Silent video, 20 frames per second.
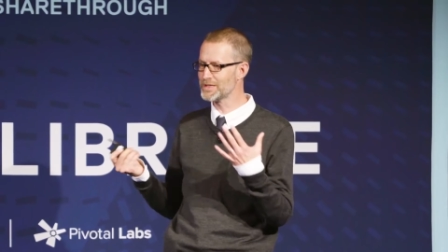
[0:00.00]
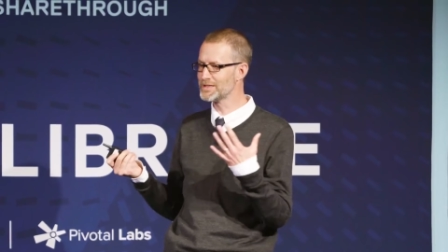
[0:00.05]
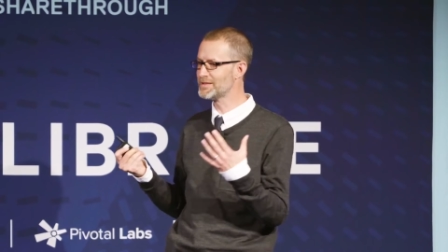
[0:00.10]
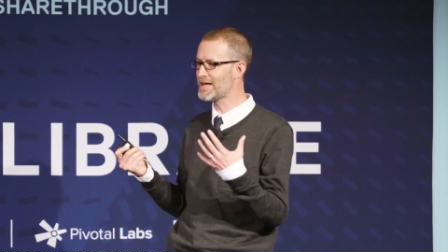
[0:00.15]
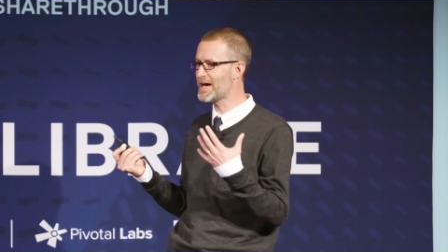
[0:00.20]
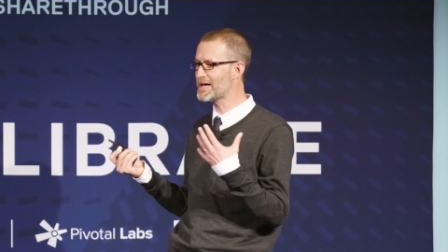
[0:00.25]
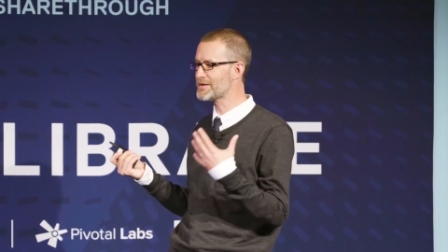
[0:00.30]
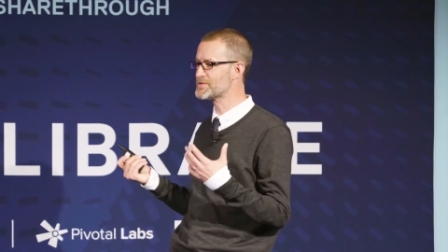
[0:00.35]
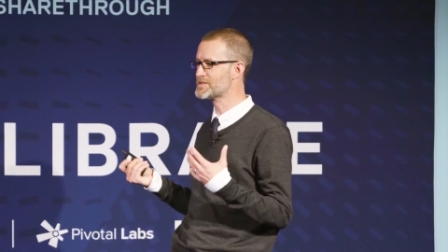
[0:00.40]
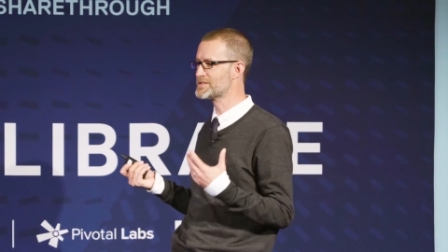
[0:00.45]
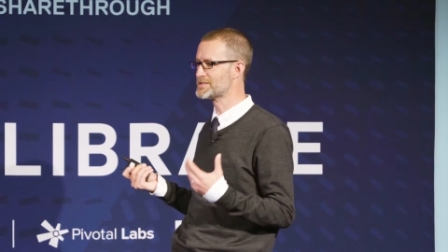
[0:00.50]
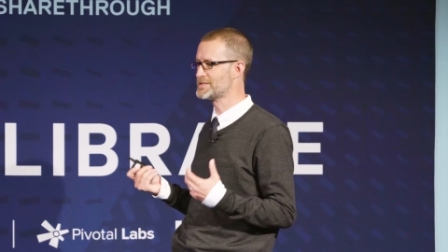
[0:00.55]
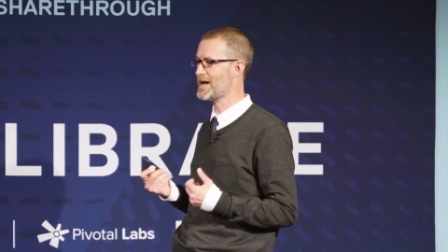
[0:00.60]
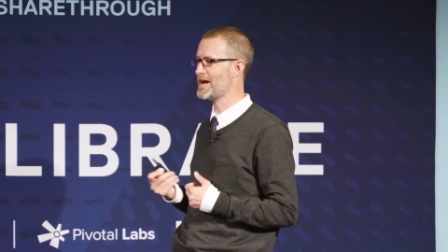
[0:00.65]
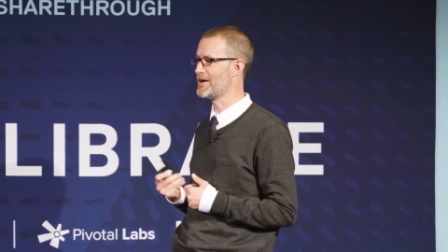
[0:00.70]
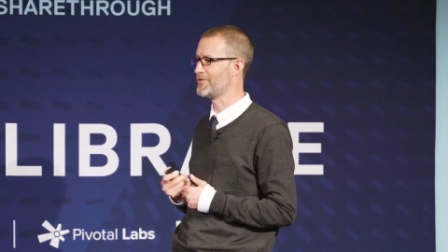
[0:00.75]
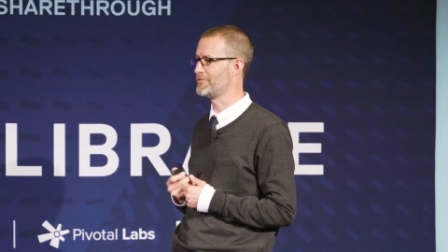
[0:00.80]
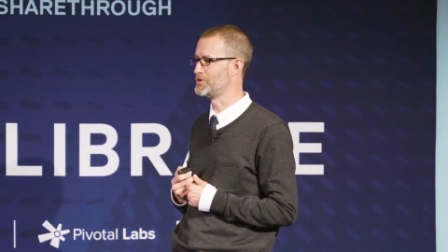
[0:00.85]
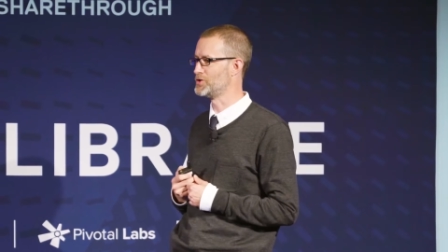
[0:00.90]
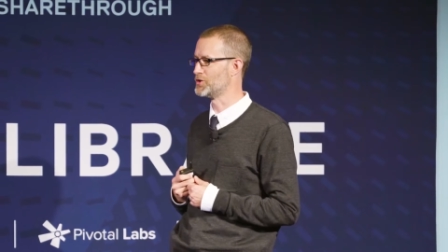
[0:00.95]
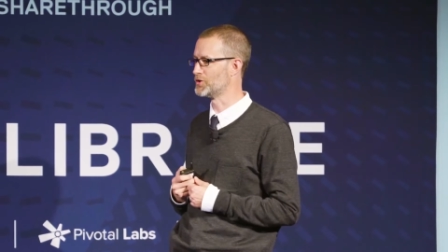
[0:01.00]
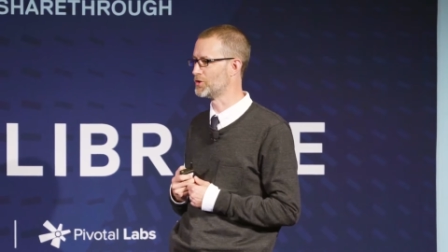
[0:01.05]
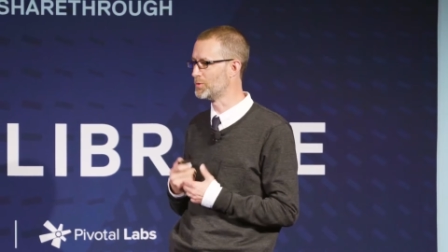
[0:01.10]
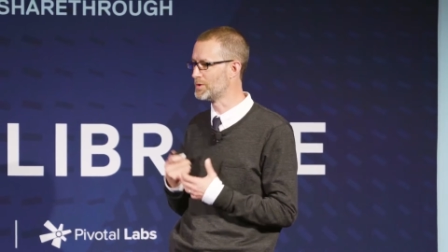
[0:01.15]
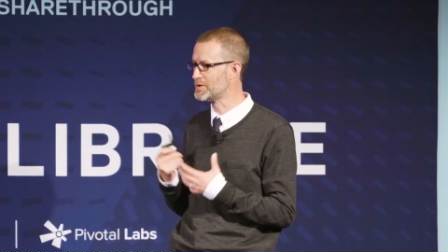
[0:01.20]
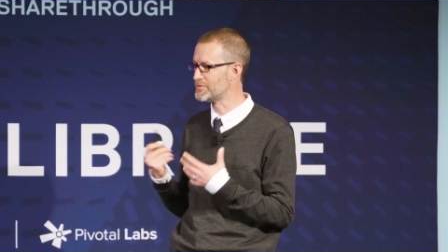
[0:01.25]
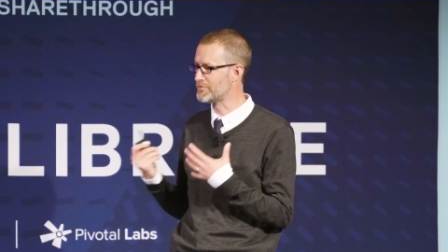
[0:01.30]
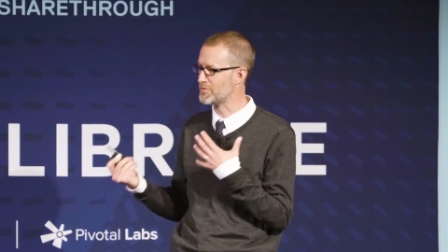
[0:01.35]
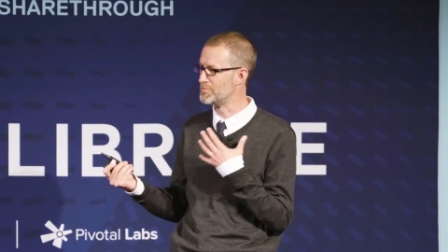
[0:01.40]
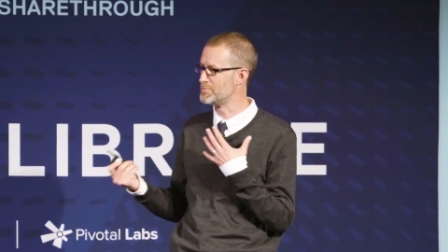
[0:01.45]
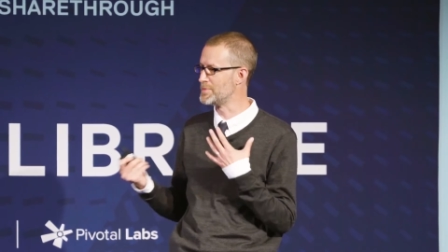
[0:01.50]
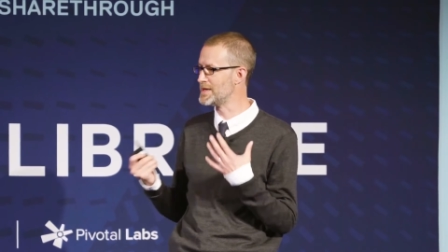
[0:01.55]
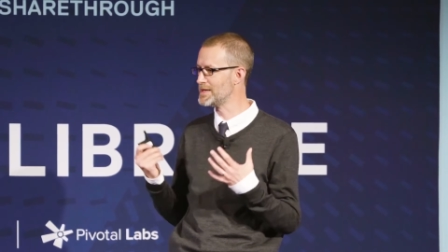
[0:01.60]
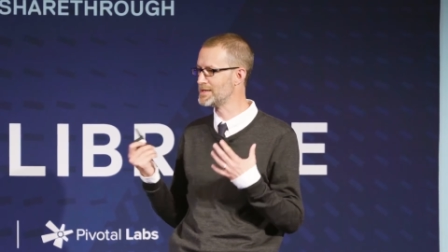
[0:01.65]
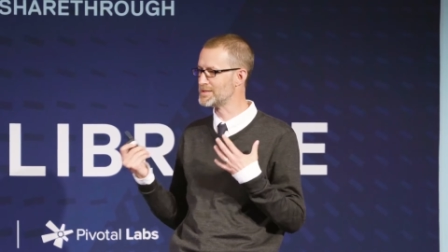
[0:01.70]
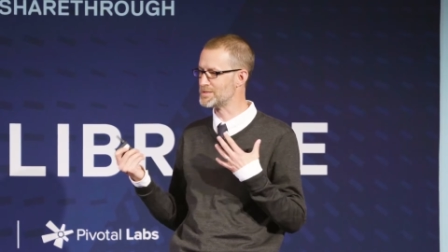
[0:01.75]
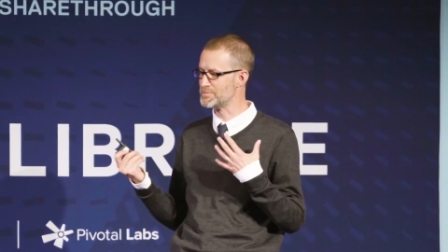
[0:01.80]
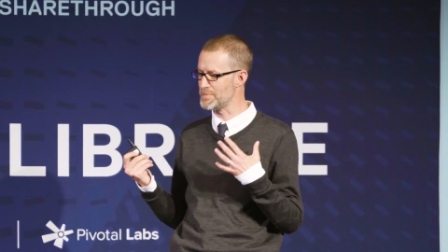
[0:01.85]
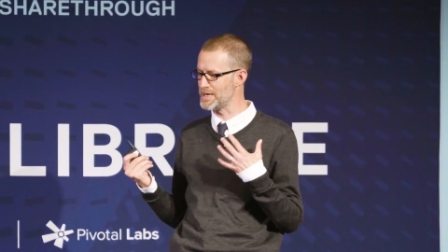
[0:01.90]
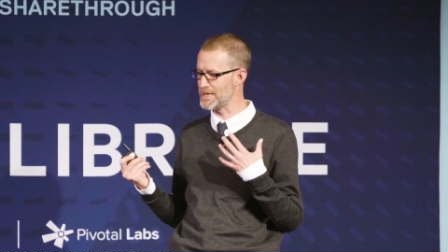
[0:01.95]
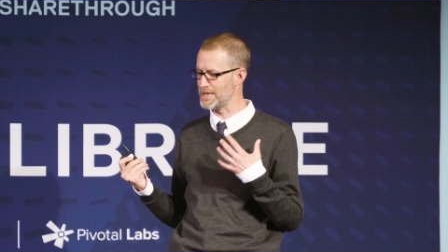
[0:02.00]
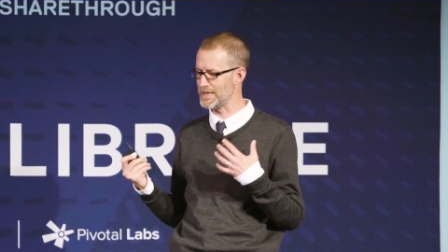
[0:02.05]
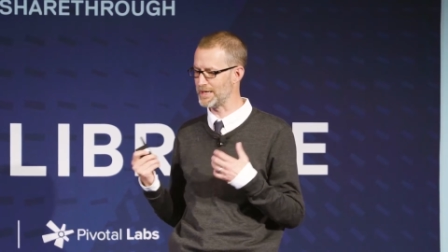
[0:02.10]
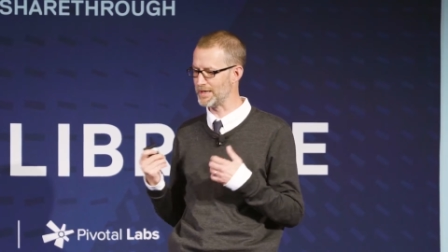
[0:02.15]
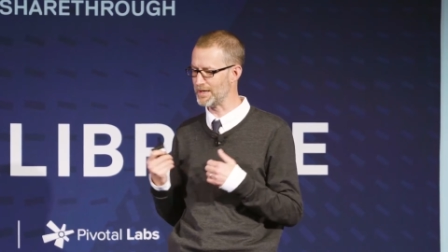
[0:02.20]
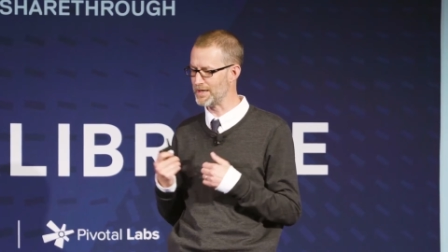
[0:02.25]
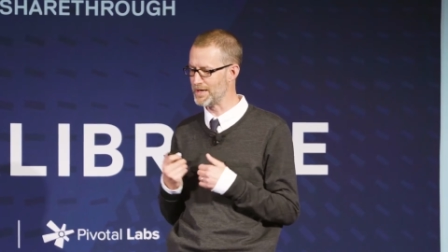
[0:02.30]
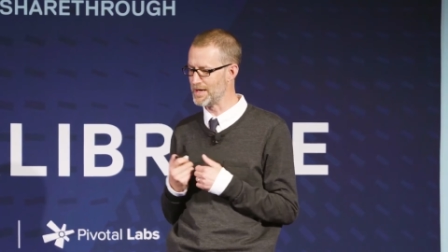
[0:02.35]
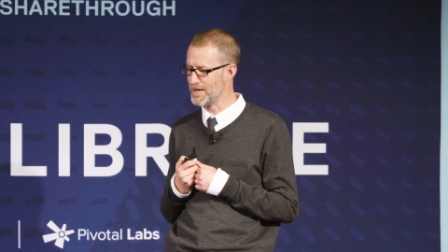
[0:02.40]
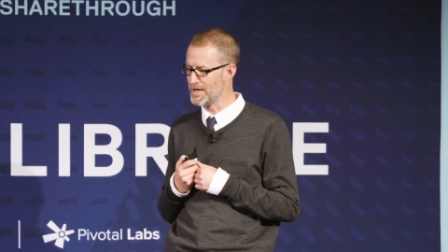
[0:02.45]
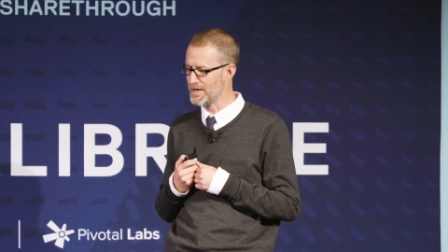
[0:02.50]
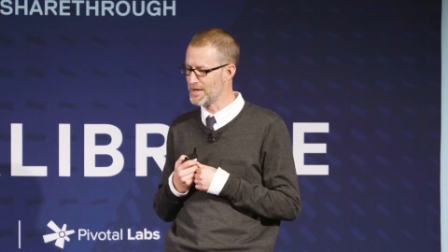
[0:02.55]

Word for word: doing a lot of stuff and you're going from meeting to meeting,